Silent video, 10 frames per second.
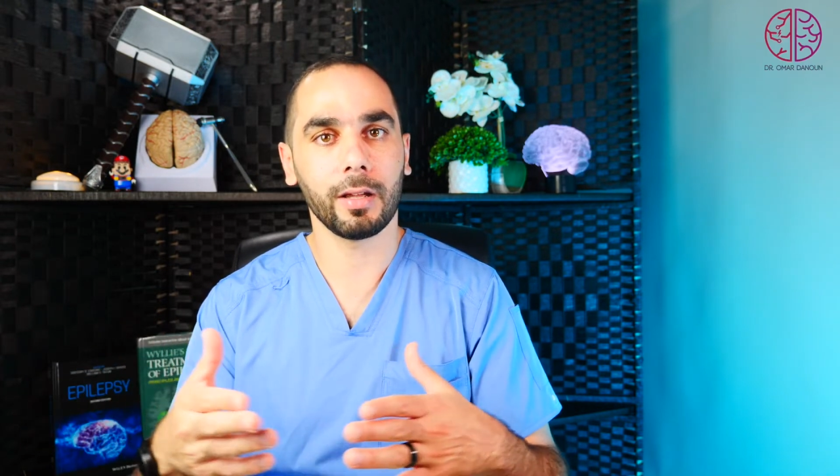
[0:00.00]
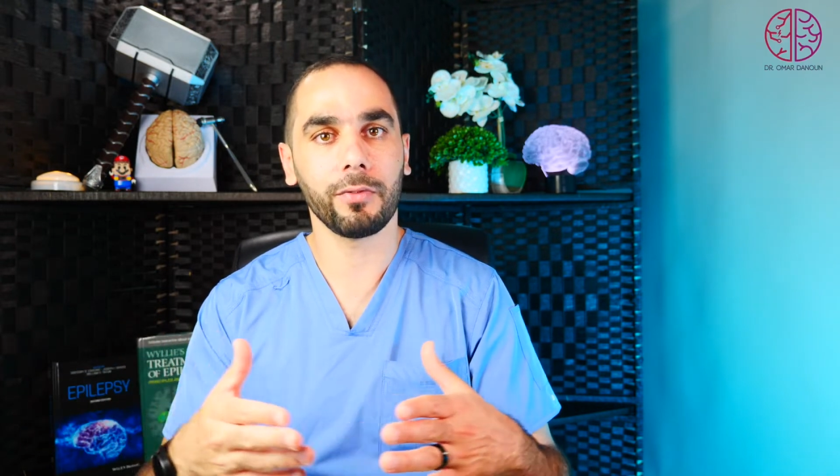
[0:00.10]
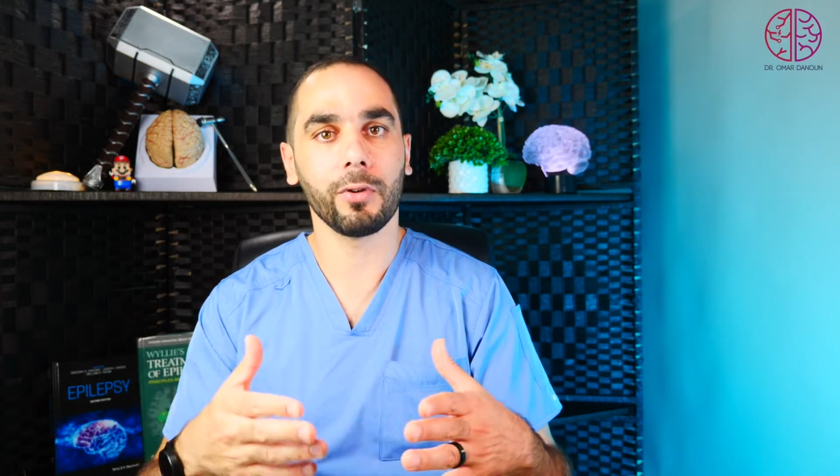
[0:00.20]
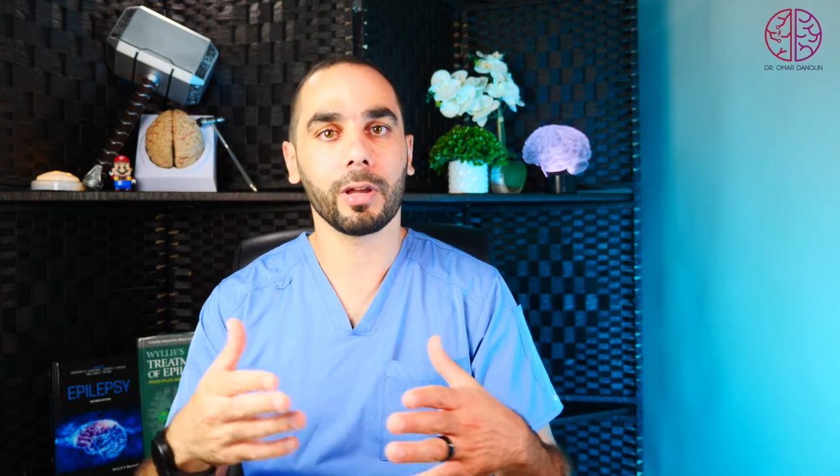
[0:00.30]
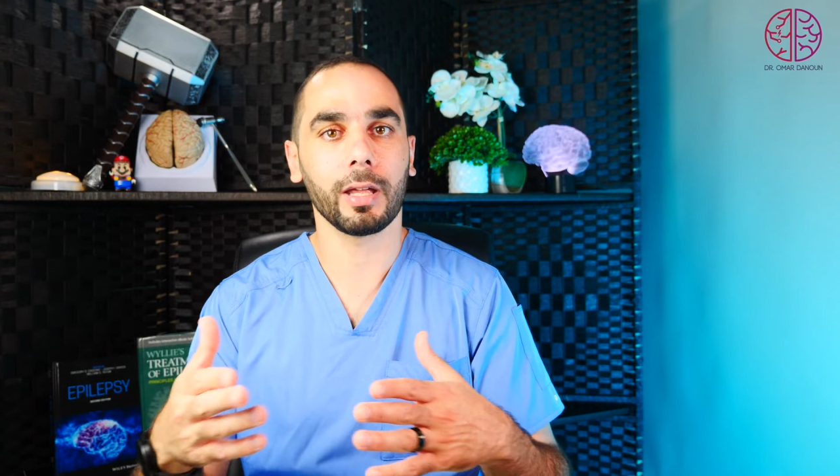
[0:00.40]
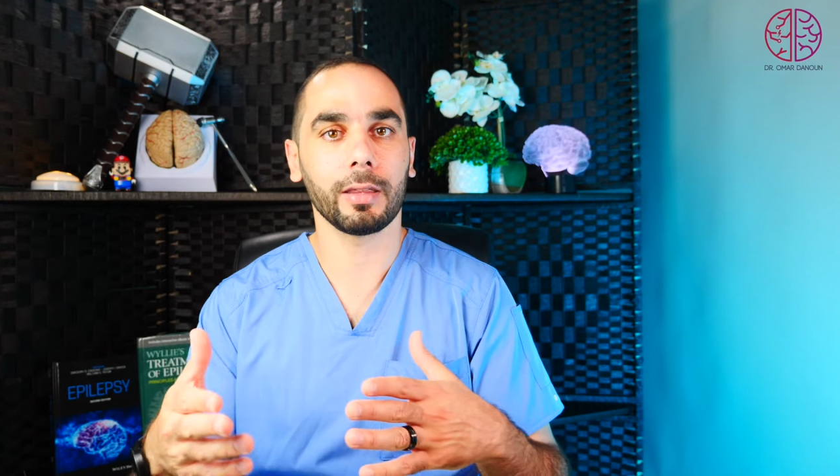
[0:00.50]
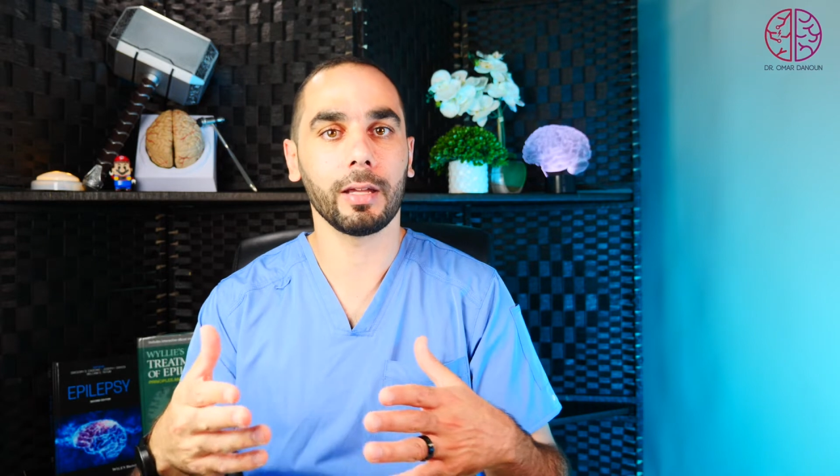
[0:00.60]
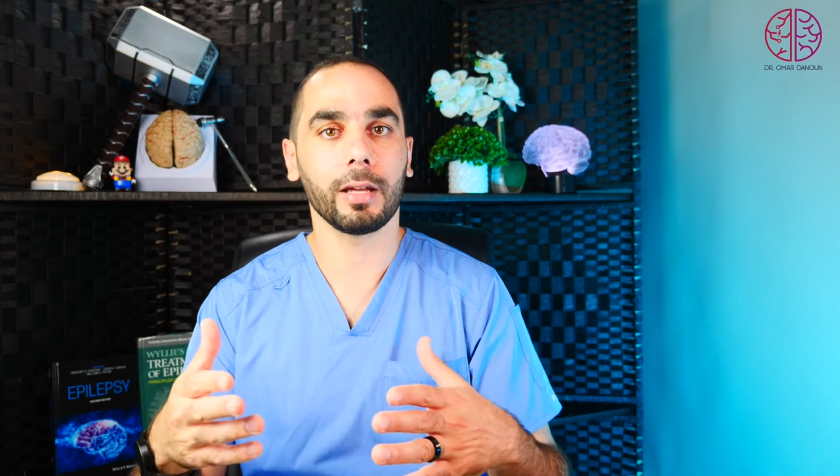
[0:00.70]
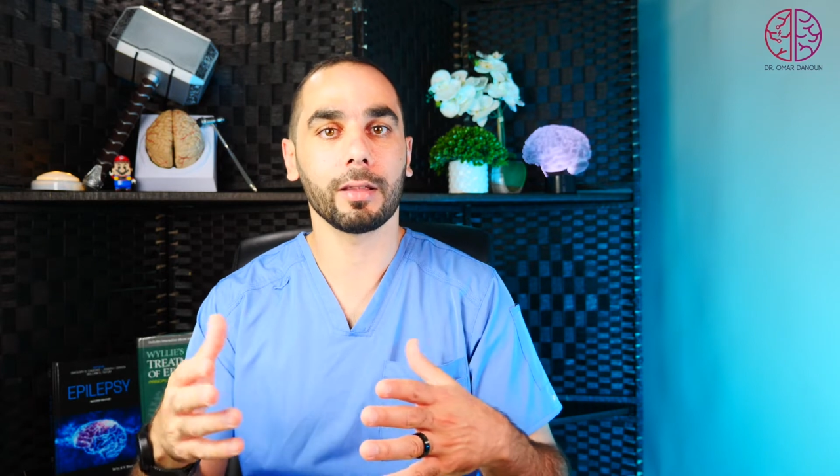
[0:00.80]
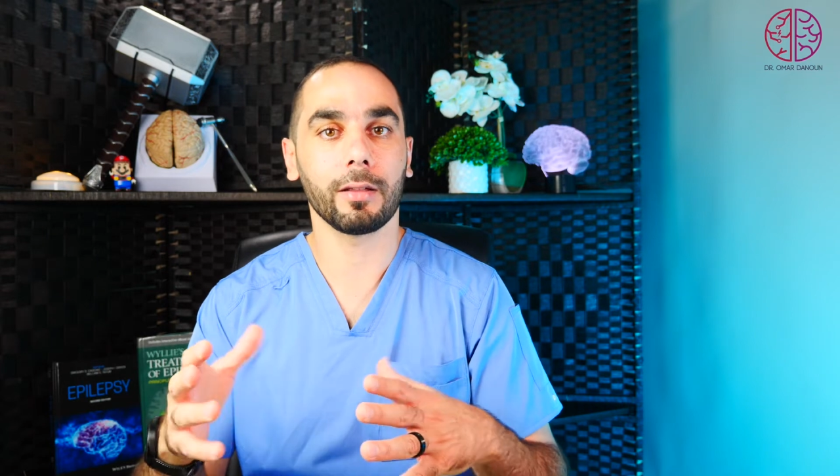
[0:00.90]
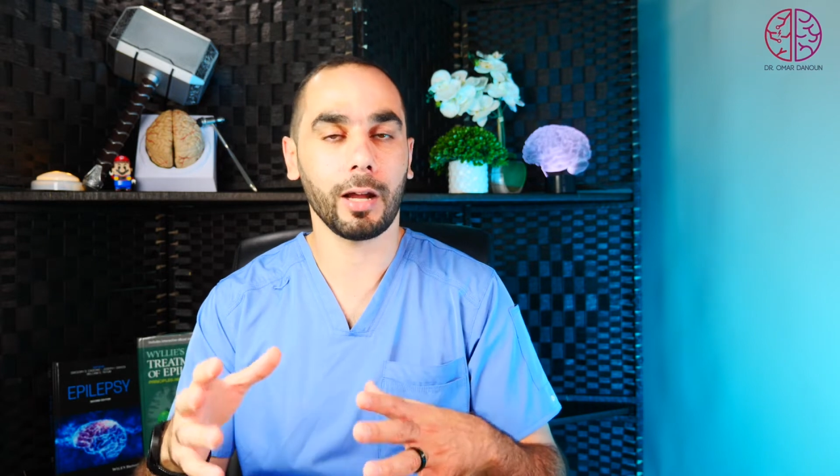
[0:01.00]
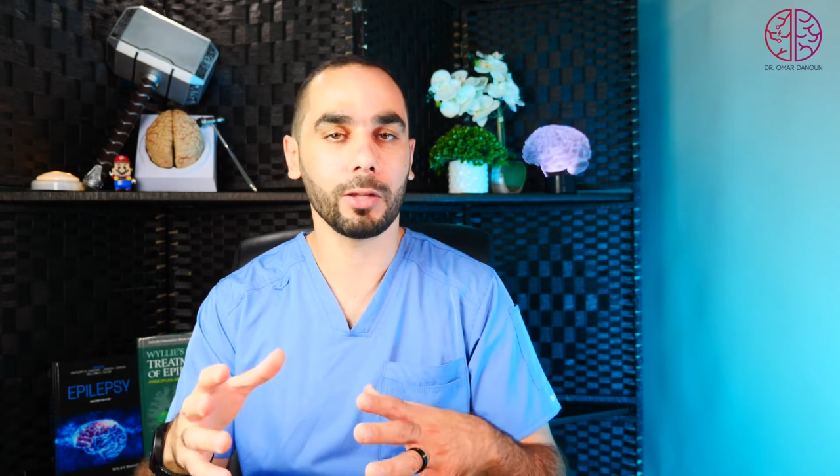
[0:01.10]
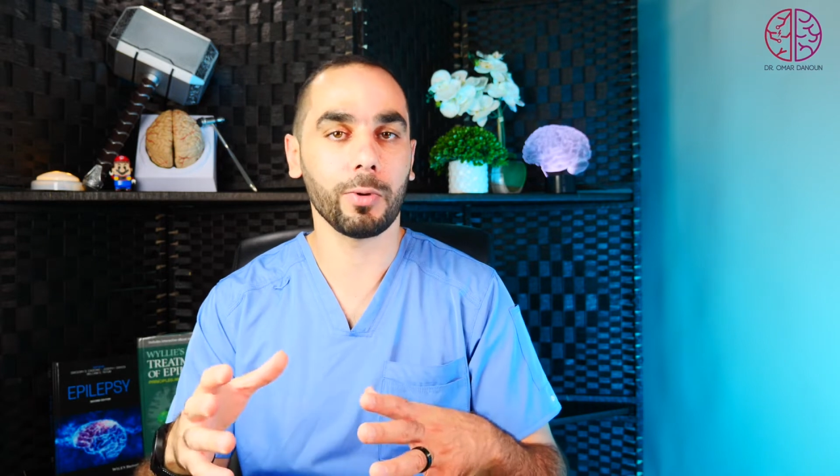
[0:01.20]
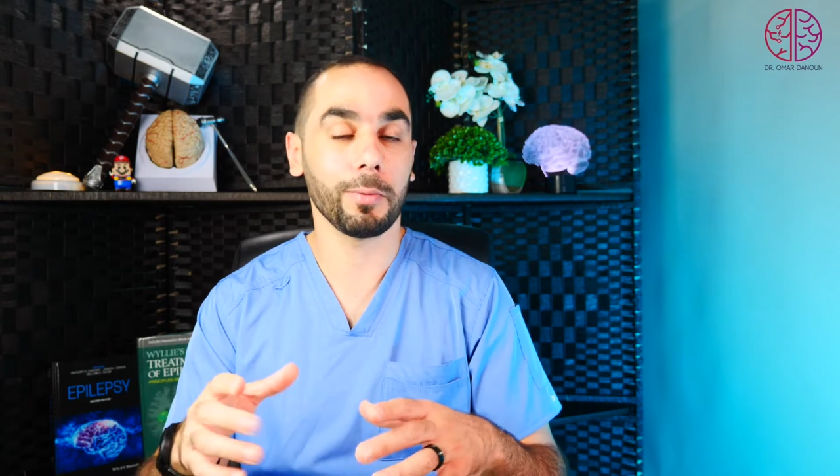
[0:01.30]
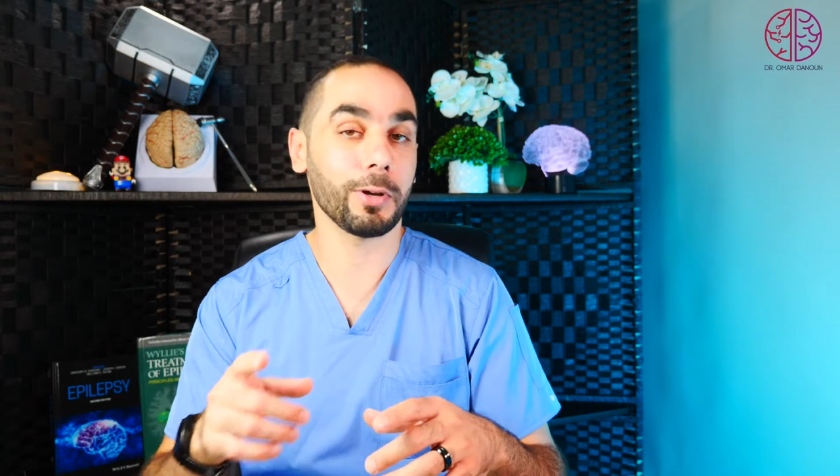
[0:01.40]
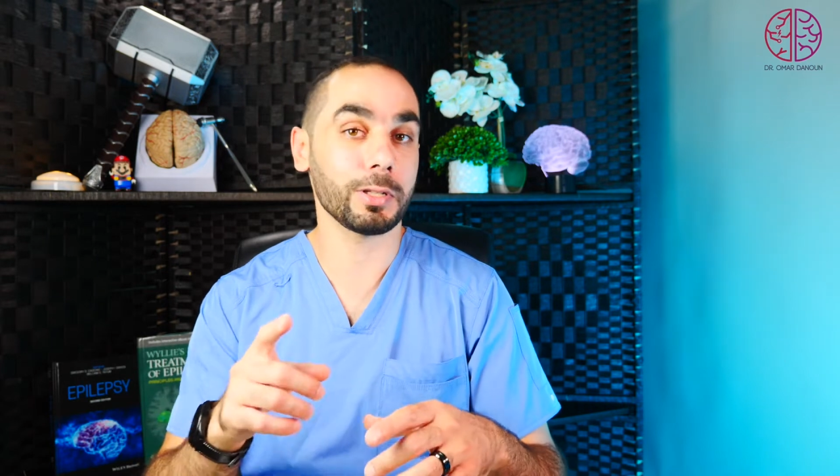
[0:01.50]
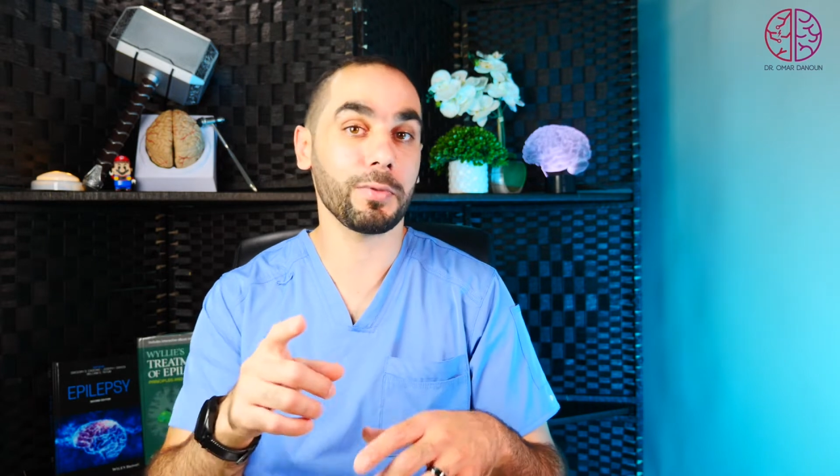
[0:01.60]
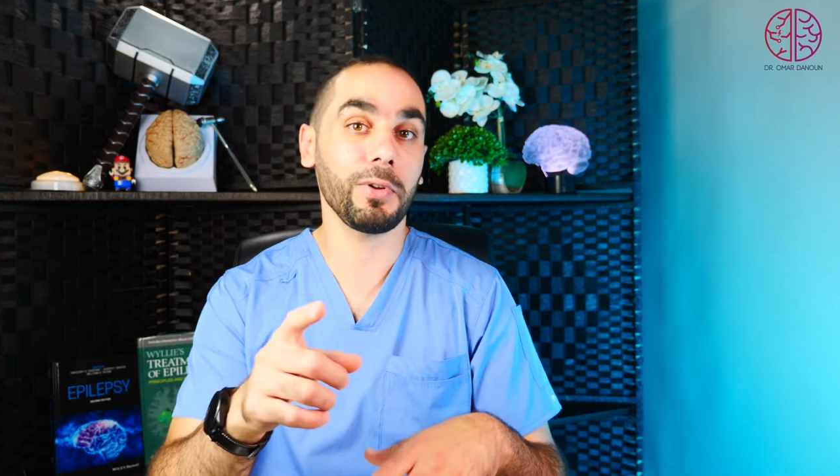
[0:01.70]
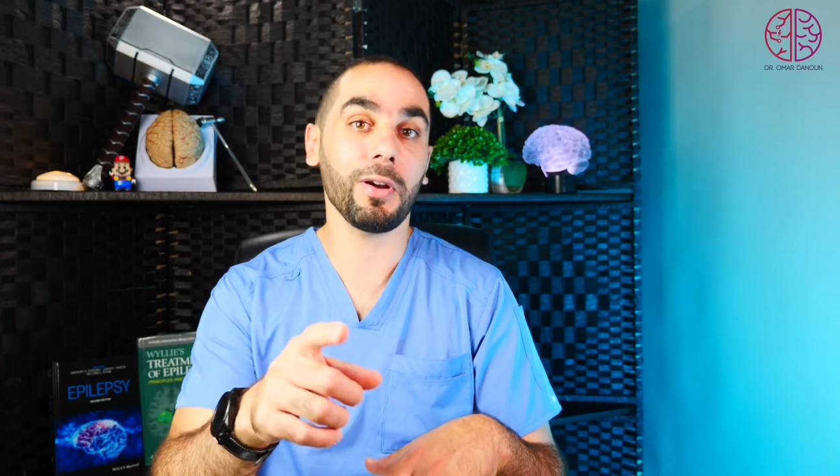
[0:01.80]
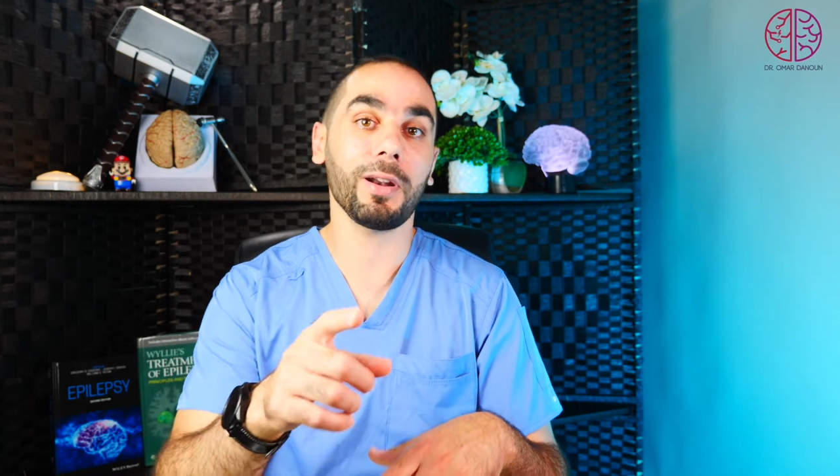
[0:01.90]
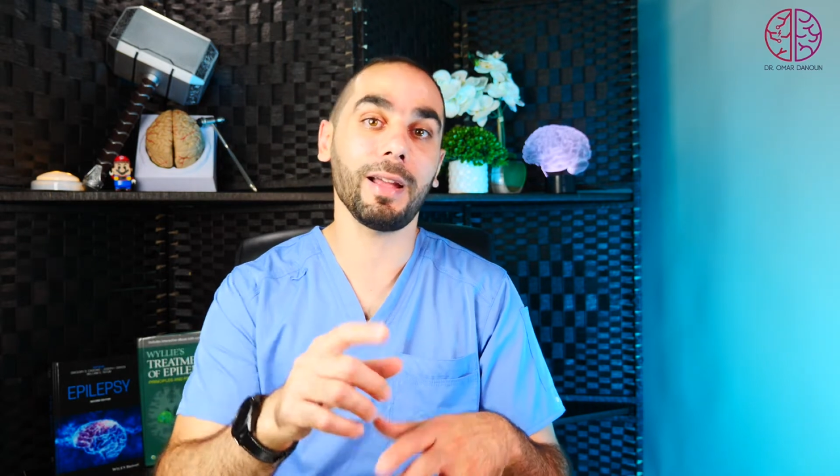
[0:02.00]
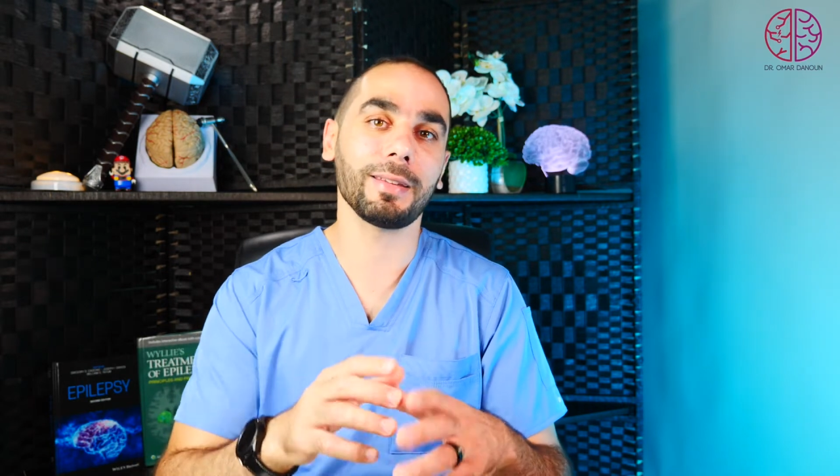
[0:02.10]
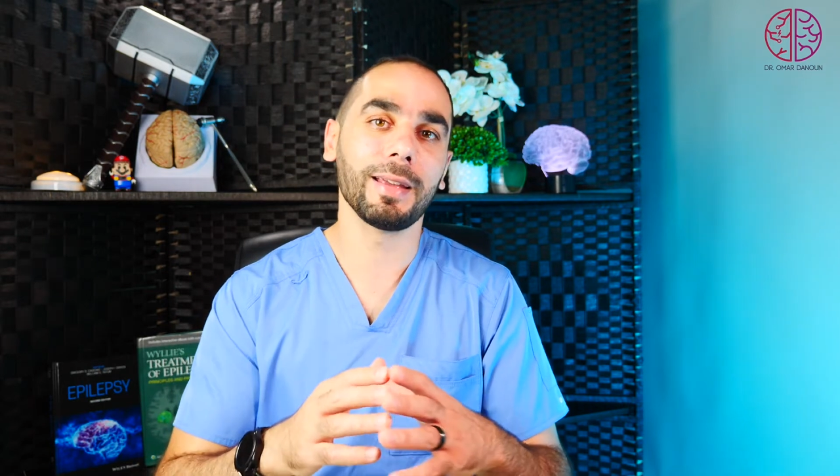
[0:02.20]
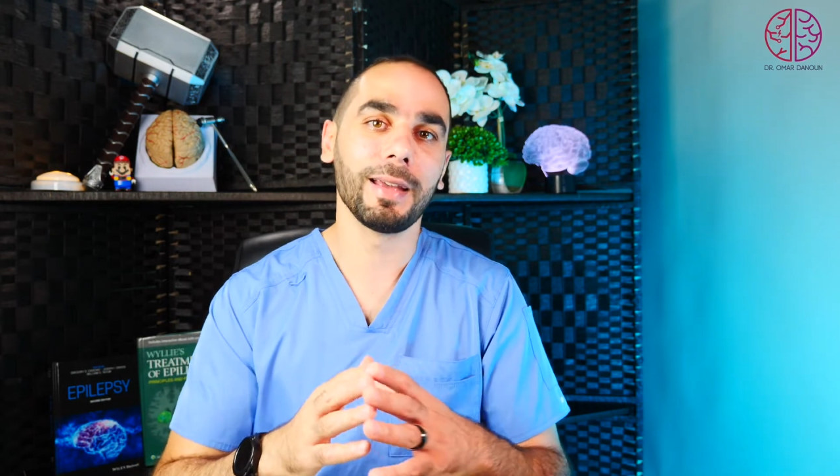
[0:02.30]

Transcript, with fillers: if you can take it the right way. Because if you are not